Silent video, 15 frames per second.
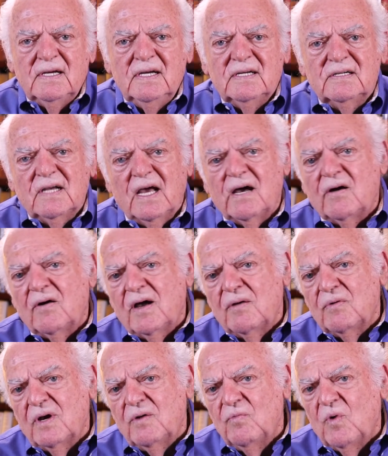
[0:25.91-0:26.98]
It's how I
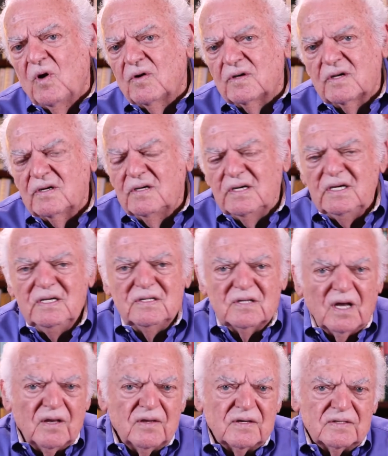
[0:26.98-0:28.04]
would want to
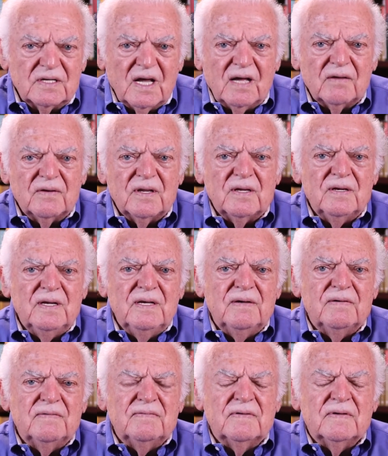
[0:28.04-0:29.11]
teach others how to
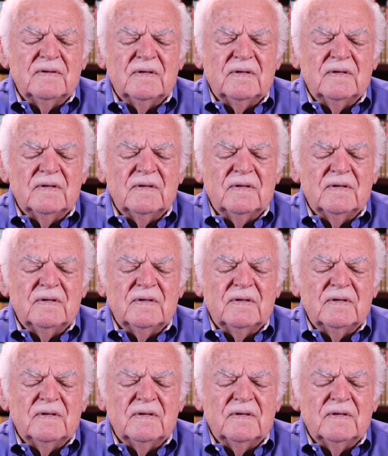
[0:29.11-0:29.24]
live.